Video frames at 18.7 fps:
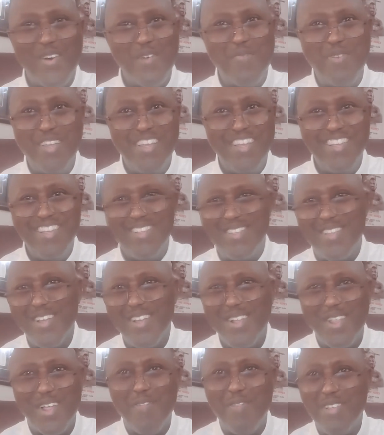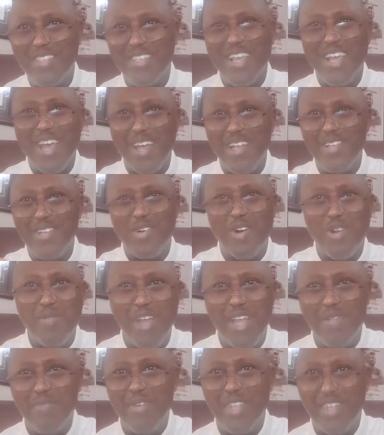don't, let me say I call
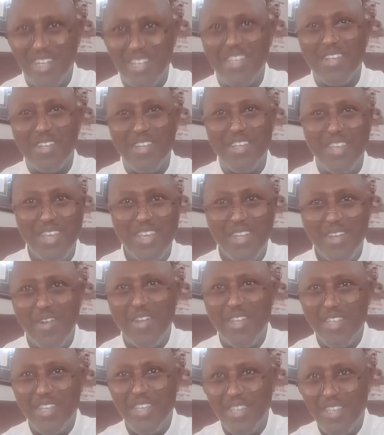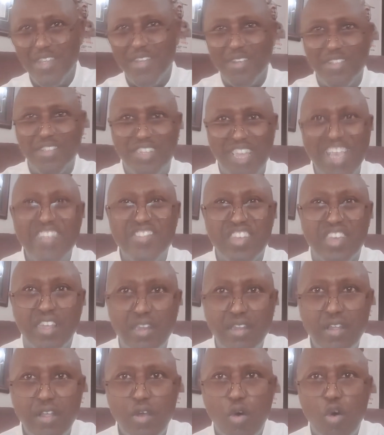him Agnew. He, you know, he, he's decent.
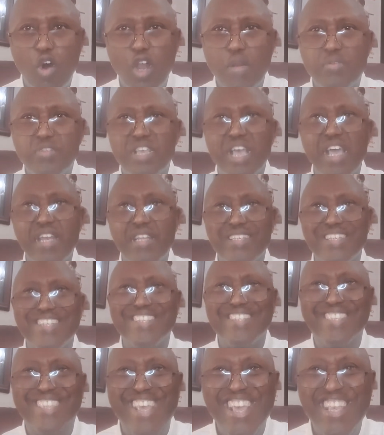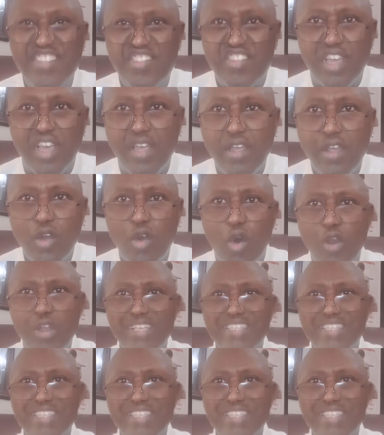All I'm saying is he's decent. All